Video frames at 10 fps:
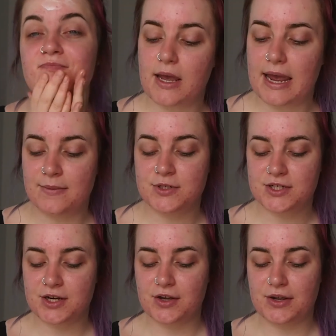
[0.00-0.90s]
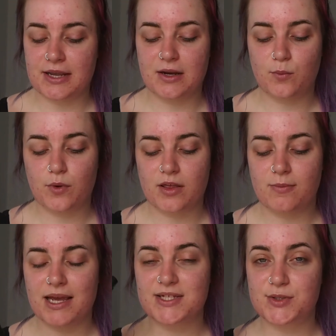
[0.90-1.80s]
And I'm just going to go in with
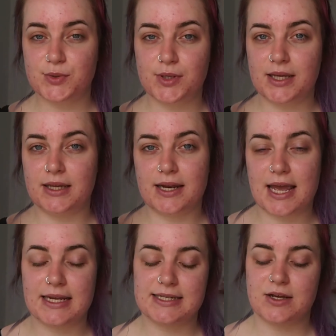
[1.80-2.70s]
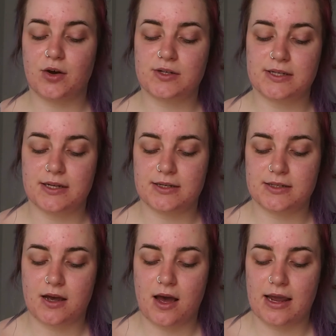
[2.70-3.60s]
my Sukin Antioxidant
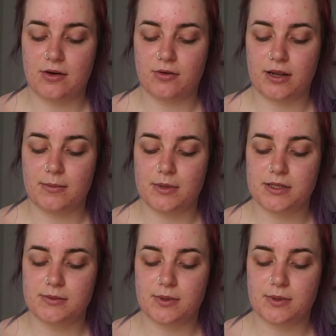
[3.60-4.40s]
Eye Cream as